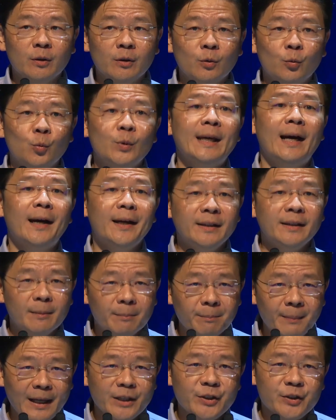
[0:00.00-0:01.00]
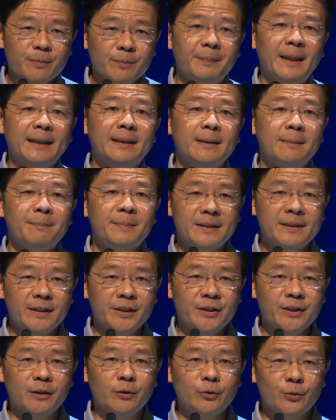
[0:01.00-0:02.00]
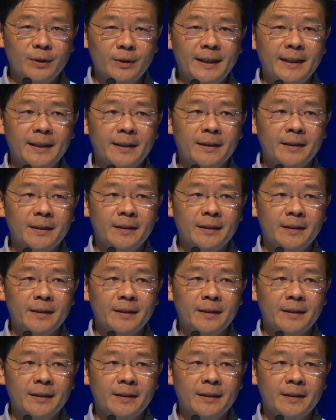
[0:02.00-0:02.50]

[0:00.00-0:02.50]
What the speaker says: we are in a much better position today.